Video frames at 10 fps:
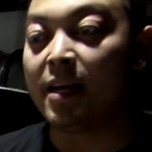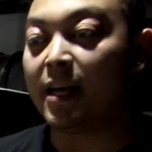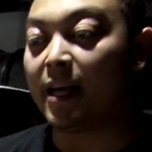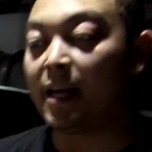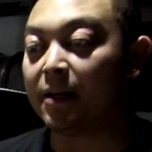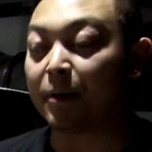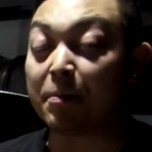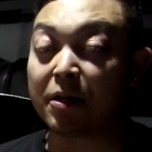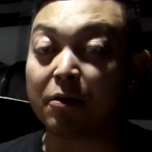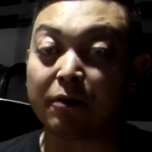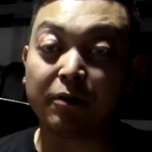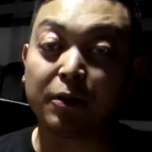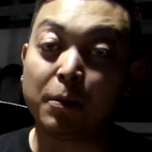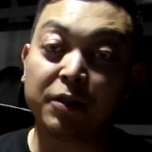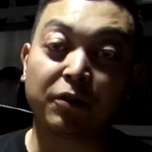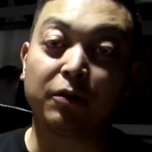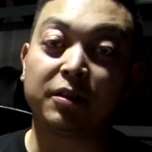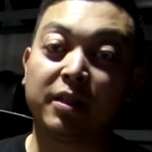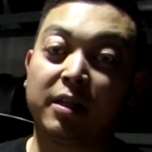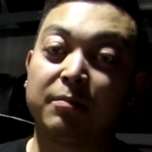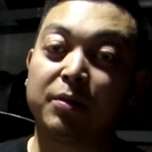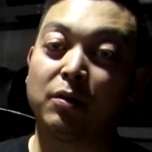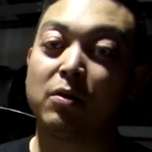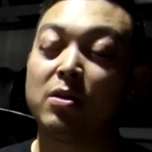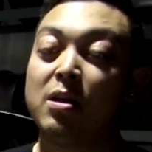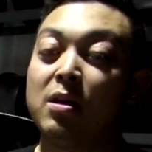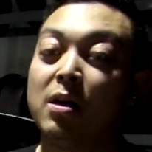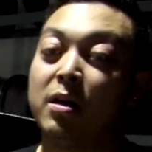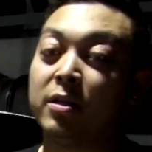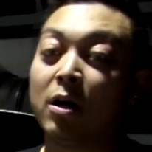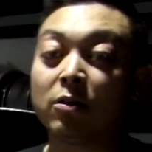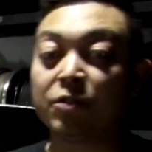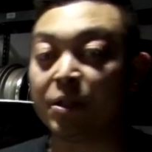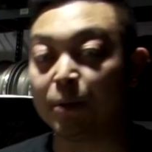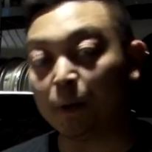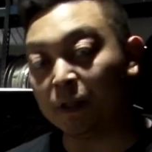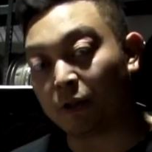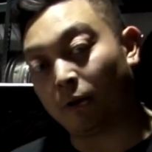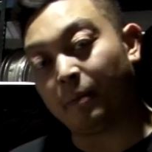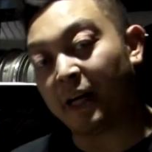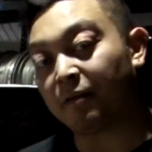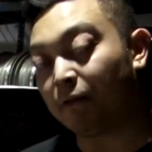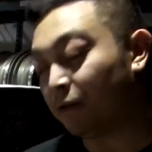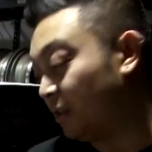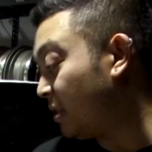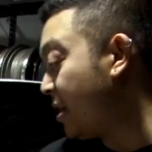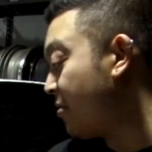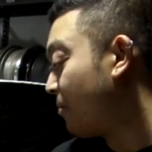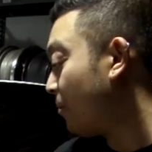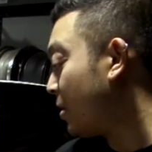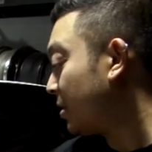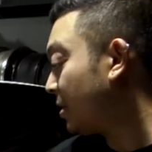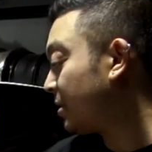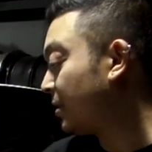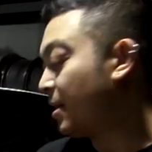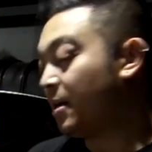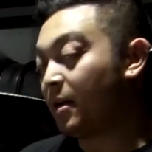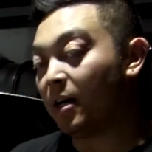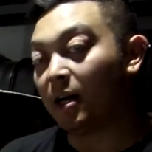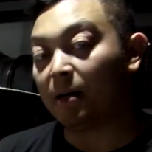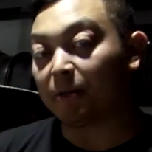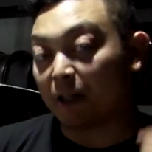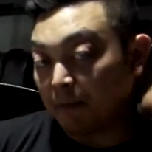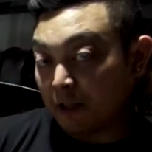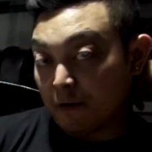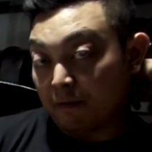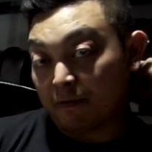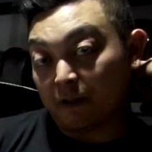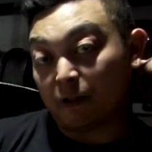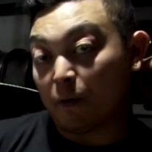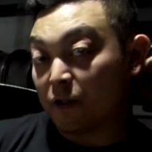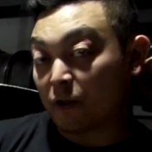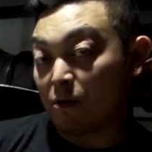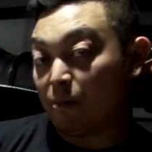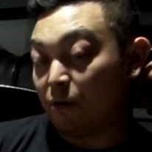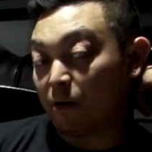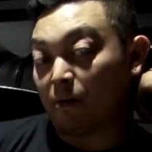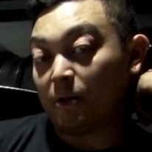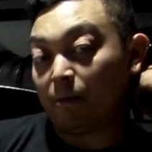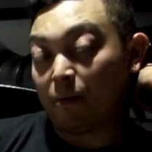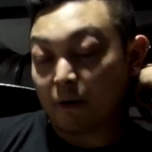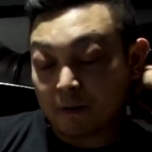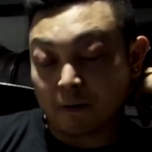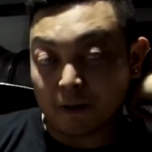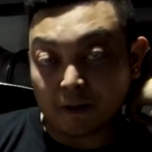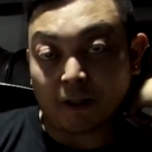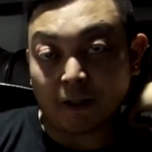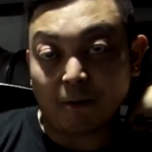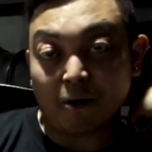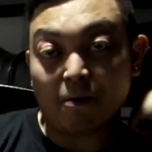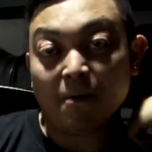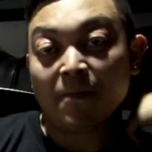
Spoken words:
and I'm going to be going for a twin scroll setup. So an Auto Dream twin scroll manifold is in the works. I'm going to be going for a twin scroll Borg Warner turbo,